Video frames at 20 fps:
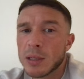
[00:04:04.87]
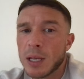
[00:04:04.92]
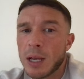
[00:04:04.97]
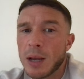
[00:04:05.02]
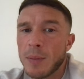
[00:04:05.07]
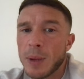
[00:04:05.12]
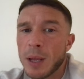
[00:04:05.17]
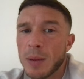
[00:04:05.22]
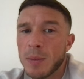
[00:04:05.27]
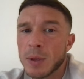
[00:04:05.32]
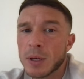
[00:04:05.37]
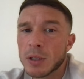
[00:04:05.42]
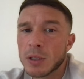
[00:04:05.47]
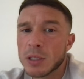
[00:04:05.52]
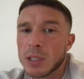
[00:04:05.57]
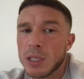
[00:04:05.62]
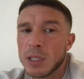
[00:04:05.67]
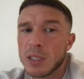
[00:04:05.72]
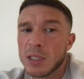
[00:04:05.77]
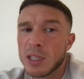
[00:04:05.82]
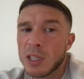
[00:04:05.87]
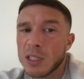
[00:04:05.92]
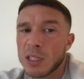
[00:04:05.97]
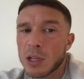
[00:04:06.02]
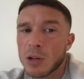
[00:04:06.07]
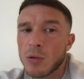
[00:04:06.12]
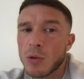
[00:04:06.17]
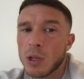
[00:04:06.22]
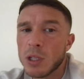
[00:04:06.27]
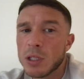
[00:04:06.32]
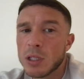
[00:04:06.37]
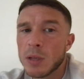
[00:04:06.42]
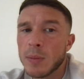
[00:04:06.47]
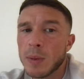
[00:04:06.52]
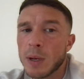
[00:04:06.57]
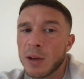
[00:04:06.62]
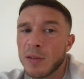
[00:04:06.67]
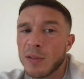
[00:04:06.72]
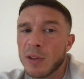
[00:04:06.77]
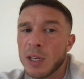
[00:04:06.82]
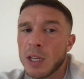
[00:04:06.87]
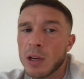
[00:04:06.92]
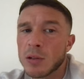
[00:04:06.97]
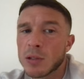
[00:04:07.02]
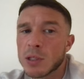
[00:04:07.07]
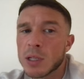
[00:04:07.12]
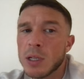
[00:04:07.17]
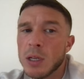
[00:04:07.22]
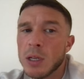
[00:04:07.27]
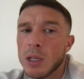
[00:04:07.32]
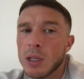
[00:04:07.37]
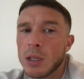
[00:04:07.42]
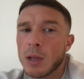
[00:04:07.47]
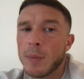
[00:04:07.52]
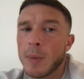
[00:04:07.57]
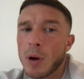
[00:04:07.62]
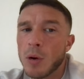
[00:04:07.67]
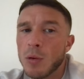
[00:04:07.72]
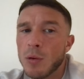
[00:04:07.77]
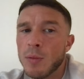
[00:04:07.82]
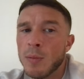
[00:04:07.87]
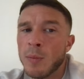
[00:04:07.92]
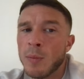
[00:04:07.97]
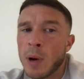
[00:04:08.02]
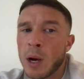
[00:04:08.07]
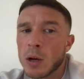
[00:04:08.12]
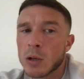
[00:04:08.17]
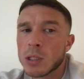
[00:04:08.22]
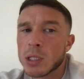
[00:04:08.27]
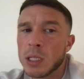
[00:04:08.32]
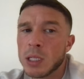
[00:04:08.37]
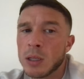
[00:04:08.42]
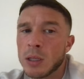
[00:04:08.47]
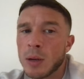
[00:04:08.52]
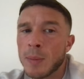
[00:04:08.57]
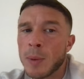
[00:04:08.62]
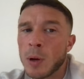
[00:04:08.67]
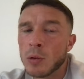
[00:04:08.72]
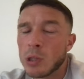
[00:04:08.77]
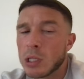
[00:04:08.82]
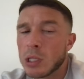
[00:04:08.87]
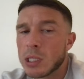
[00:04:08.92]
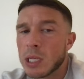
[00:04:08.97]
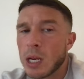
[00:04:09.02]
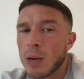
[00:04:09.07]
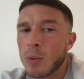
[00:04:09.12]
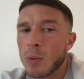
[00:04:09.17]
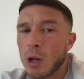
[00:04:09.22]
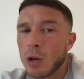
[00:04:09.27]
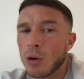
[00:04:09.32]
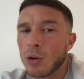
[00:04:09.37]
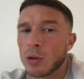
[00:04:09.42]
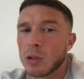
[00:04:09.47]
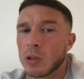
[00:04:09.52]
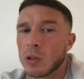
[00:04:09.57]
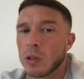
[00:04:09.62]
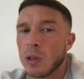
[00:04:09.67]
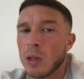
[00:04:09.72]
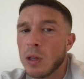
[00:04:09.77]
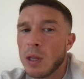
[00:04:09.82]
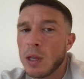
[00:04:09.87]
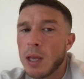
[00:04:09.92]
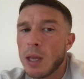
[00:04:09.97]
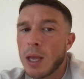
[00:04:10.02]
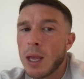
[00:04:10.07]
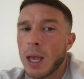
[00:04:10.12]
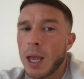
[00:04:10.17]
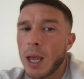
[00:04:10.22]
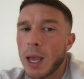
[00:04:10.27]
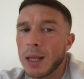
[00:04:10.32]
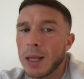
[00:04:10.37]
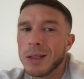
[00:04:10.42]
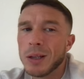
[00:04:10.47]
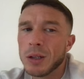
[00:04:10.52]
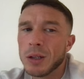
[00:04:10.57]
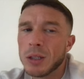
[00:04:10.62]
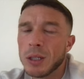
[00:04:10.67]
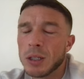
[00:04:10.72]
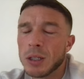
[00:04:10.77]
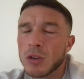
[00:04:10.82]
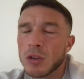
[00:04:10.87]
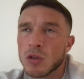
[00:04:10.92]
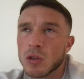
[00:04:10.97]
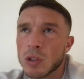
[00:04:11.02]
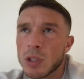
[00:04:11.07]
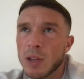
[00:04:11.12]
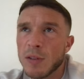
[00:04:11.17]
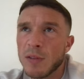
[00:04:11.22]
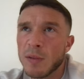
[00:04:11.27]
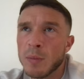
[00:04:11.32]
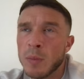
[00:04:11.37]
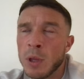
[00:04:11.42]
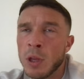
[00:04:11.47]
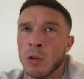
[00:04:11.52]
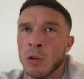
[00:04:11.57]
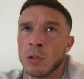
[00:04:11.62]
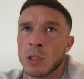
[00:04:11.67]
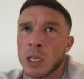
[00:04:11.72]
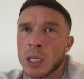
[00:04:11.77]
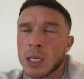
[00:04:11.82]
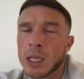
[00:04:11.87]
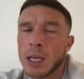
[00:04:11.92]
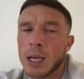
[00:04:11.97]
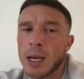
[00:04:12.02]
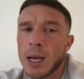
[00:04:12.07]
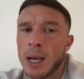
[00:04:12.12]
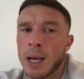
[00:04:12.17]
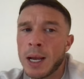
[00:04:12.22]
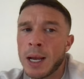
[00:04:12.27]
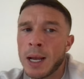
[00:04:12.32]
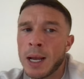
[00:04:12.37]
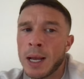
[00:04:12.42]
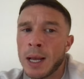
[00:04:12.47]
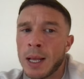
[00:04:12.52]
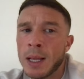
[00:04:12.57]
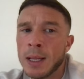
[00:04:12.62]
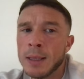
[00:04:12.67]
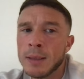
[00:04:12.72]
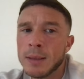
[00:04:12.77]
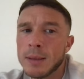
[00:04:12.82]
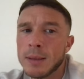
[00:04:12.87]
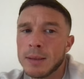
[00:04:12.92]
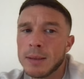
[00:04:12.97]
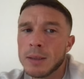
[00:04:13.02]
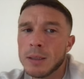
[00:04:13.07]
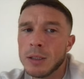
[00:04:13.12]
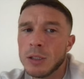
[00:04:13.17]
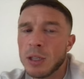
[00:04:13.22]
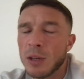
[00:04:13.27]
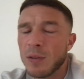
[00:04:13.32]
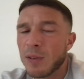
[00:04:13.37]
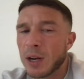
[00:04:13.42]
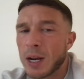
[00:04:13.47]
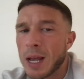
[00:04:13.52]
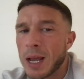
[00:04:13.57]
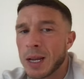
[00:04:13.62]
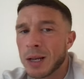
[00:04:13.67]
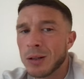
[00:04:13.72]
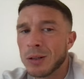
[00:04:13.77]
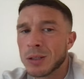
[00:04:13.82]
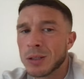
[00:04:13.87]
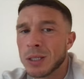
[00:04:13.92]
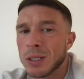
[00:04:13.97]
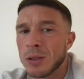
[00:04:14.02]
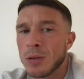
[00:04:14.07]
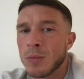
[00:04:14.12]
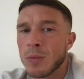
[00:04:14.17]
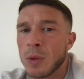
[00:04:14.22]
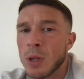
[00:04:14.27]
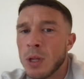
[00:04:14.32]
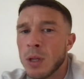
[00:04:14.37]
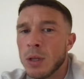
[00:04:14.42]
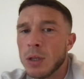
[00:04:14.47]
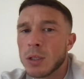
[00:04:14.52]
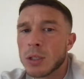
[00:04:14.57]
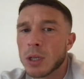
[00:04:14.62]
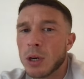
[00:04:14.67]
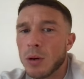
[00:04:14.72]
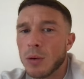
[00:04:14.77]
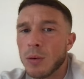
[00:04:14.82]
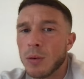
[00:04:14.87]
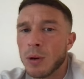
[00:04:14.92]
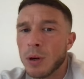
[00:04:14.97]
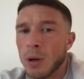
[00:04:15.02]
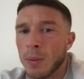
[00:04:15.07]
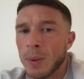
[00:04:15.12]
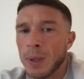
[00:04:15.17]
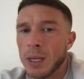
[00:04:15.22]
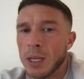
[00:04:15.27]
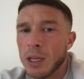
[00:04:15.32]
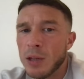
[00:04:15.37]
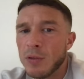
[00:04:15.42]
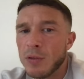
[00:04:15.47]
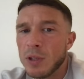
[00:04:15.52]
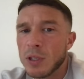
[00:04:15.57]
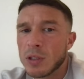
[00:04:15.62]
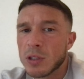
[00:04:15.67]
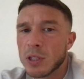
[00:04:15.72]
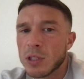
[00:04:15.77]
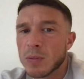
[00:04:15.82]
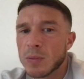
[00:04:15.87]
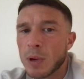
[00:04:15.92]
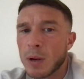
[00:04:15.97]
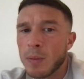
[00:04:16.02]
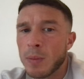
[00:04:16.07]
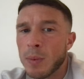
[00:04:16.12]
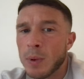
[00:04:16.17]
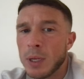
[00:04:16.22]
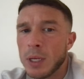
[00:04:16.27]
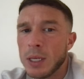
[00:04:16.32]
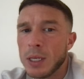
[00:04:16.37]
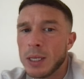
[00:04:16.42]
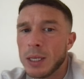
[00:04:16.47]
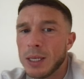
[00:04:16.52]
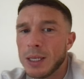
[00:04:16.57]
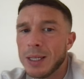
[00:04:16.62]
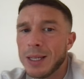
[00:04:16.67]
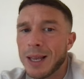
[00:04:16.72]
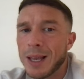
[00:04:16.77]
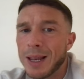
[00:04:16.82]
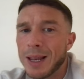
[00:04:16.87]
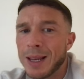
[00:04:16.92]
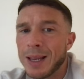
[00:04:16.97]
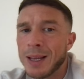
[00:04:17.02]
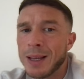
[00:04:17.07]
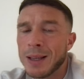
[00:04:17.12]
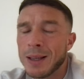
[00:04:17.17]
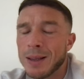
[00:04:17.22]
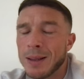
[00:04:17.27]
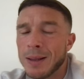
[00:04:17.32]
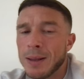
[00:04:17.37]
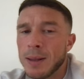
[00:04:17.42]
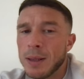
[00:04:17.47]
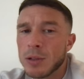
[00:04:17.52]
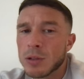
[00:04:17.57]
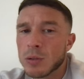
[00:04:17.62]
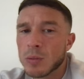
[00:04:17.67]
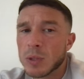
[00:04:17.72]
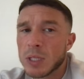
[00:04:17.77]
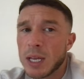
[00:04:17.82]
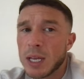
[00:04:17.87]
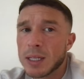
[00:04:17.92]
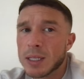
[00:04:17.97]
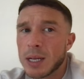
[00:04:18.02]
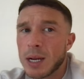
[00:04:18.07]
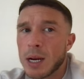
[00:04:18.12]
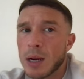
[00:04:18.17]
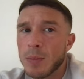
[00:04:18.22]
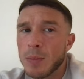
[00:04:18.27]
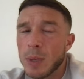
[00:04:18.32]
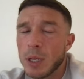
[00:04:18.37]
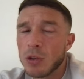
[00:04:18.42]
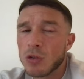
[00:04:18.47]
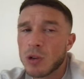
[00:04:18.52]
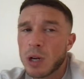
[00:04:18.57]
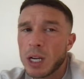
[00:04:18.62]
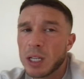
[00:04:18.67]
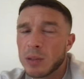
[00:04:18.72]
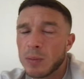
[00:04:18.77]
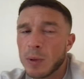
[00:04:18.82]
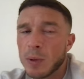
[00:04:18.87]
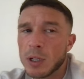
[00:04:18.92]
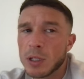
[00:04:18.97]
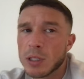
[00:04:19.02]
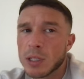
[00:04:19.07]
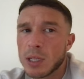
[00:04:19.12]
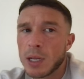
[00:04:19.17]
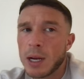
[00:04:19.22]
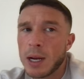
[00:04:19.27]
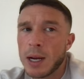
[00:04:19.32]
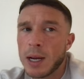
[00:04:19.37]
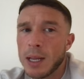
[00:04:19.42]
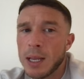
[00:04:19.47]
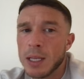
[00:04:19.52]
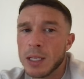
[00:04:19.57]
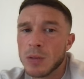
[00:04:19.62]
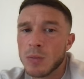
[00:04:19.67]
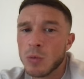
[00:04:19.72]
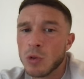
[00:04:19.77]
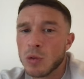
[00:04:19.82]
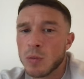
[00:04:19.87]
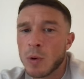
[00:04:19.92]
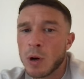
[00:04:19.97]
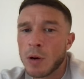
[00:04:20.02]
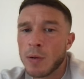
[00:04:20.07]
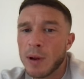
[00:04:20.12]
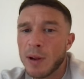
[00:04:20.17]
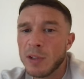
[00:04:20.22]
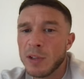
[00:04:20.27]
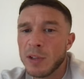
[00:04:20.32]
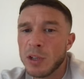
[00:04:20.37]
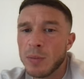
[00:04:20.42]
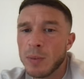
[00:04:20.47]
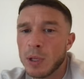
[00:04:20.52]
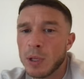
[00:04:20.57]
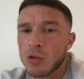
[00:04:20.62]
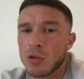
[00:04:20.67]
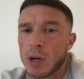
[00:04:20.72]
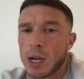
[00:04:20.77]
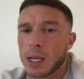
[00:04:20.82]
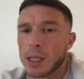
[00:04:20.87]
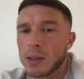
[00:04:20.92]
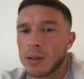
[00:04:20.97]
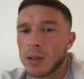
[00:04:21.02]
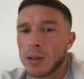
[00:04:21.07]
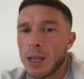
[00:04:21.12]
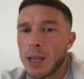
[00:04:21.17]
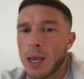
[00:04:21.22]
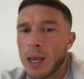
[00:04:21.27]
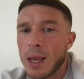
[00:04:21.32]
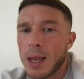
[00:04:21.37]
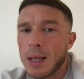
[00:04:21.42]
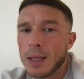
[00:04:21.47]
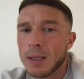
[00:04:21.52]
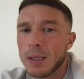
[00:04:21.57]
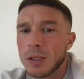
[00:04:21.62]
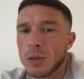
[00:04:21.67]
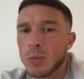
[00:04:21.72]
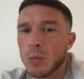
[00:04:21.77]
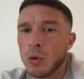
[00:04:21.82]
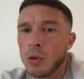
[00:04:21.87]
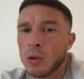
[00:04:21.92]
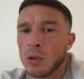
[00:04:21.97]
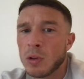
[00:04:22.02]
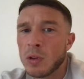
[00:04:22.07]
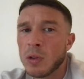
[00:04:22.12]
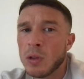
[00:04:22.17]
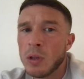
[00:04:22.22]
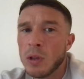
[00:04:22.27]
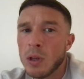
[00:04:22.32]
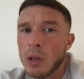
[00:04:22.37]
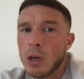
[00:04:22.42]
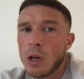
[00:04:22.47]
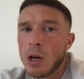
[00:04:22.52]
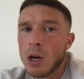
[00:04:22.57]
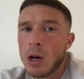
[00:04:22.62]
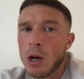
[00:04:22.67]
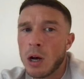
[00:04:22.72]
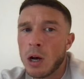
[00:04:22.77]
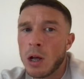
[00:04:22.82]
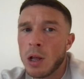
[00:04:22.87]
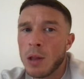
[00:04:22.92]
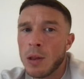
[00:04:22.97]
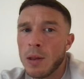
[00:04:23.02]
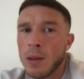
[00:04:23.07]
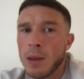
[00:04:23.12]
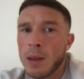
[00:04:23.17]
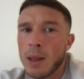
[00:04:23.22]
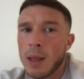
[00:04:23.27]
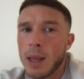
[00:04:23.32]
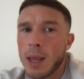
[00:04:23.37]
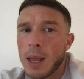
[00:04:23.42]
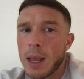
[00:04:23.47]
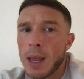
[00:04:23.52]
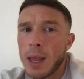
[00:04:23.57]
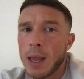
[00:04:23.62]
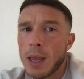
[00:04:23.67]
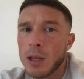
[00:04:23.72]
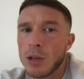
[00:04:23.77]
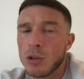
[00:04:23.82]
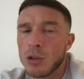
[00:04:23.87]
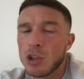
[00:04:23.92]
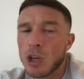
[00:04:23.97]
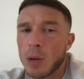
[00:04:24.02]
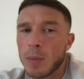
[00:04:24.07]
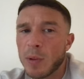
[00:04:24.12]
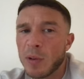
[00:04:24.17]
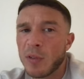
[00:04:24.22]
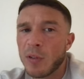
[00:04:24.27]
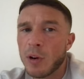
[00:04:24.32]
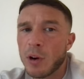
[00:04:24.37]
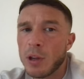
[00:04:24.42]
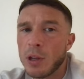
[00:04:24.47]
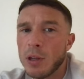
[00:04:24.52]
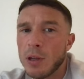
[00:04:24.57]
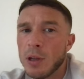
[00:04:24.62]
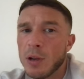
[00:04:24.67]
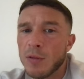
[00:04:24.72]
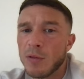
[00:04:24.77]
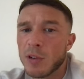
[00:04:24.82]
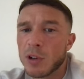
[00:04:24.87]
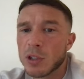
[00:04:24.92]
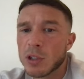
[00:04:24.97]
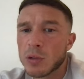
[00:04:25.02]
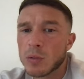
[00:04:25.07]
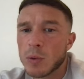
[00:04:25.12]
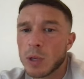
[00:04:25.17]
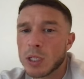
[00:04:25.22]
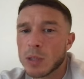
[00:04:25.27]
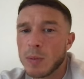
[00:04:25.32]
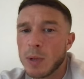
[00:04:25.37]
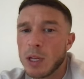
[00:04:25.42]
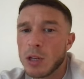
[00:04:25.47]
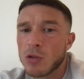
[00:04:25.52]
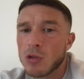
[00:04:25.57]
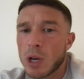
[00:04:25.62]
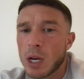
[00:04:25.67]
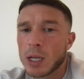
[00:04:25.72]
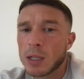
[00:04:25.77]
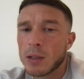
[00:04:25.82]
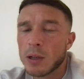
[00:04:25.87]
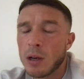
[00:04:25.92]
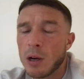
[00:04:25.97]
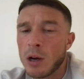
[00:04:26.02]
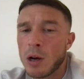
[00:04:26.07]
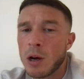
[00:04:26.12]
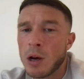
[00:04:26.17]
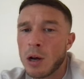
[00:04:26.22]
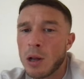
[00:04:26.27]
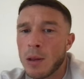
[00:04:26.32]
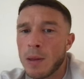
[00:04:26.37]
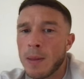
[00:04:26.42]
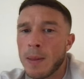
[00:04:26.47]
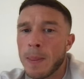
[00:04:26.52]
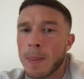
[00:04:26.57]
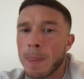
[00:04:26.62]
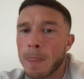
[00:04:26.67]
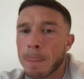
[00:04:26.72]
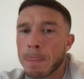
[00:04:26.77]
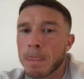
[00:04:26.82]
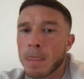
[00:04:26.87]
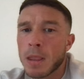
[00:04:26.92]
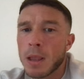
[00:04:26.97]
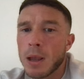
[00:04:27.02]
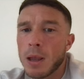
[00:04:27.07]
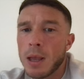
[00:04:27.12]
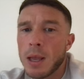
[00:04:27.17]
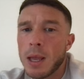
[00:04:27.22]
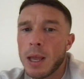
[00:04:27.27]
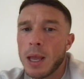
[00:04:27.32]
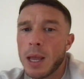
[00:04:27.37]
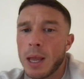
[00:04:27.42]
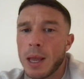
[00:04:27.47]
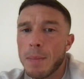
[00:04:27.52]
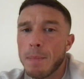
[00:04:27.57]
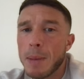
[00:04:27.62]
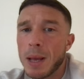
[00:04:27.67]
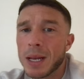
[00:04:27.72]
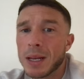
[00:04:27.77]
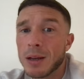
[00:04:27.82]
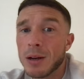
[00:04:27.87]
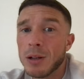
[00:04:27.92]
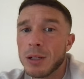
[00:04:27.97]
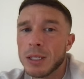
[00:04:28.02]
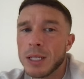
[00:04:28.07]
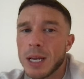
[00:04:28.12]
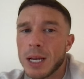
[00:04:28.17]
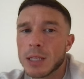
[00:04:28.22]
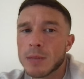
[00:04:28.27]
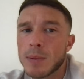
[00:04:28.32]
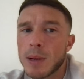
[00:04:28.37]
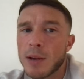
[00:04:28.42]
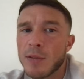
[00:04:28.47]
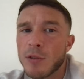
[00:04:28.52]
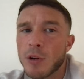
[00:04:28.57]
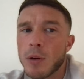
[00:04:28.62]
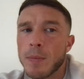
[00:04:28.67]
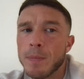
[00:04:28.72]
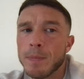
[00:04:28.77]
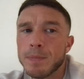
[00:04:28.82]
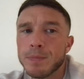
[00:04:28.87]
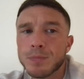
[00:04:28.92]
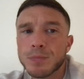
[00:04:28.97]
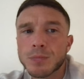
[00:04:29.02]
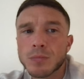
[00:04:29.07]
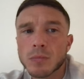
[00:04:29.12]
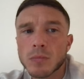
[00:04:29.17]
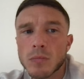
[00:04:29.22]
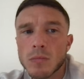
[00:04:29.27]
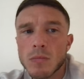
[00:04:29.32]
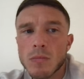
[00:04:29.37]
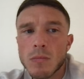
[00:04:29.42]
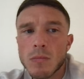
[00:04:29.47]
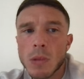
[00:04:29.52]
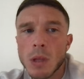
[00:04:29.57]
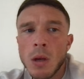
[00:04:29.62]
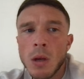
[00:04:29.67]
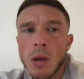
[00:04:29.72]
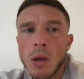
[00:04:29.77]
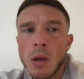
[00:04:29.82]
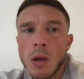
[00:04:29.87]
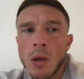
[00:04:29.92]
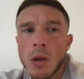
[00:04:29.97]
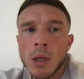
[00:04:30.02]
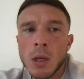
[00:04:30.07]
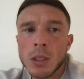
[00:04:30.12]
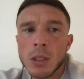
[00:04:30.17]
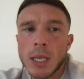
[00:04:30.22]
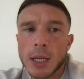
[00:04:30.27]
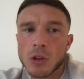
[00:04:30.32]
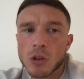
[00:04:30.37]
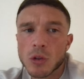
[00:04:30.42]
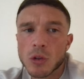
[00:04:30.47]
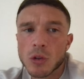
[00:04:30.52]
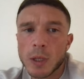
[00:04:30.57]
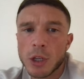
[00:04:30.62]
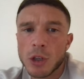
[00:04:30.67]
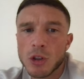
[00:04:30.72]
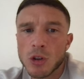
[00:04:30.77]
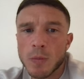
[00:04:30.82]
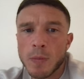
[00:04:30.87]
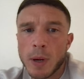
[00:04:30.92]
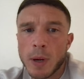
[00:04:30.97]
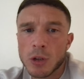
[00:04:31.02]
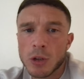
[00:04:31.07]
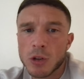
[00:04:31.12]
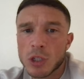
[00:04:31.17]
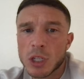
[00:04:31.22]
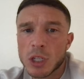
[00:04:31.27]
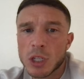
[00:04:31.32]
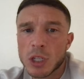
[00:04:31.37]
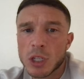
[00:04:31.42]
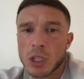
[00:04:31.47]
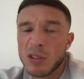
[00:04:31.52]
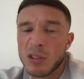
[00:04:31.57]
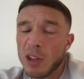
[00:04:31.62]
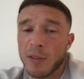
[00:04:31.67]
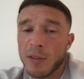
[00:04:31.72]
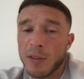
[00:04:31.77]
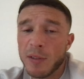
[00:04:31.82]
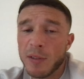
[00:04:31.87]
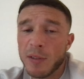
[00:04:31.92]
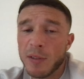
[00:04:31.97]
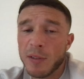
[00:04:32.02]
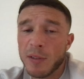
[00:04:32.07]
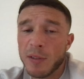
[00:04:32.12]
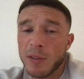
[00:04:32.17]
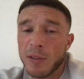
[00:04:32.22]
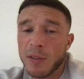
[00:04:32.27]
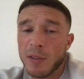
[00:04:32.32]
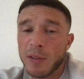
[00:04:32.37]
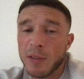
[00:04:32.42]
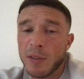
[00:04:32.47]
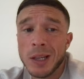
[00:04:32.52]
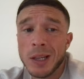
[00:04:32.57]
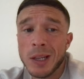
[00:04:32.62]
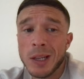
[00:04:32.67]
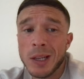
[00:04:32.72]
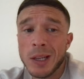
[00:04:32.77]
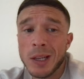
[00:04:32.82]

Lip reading: campaign, because these are quite similar videos. They're both unboxing, they're both the same product, and I think there's just different music and different angles in them. So I believe this is probably getting some sales that aren't being tracked, because there is much more revenue being tracked this month on Shopify versus what's being tracked on Meta on the ads platform. So yeah, just wanted to jump on, just give my opinion